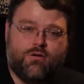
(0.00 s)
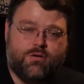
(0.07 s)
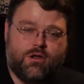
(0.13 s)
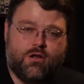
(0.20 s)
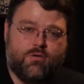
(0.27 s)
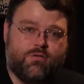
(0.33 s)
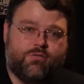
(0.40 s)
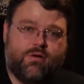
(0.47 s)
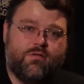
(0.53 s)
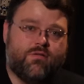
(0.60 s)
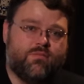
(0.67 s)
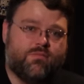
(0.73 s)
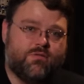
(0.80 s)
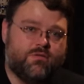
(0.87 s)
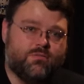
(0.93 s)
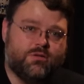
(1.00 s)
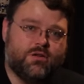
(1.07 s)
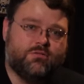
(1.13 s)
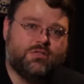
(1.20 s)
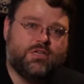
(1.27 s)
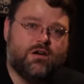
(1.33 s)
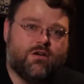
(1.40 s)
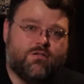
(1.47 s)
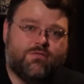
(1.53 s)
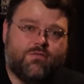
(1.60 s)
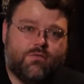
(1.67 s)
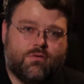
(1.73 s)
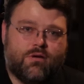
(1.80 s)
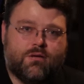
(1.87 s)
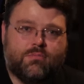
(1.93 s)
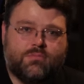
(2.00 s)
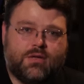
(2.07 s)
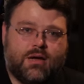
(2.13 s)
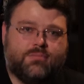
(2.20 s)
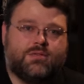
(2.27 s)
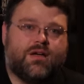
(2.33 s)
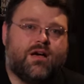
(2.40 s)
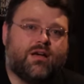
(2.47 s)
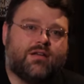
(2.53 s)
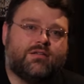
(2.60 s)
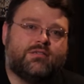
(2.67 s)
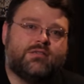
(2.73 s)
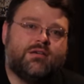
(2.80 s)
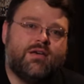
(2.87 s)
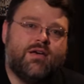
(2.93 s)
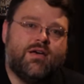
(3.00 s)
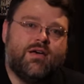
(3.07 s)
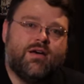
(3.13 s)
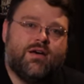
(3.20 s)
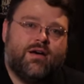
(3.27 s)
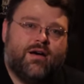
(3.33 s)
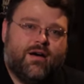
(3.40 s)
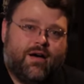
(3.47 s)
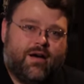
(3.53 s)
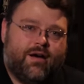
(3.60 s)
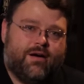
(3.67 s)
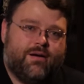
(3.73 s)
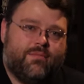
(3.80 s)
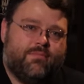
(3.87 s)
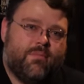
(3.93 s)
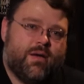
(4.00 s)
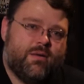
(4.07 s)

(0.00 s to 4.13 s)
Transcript: Threadripper, TR4 type sockets. We're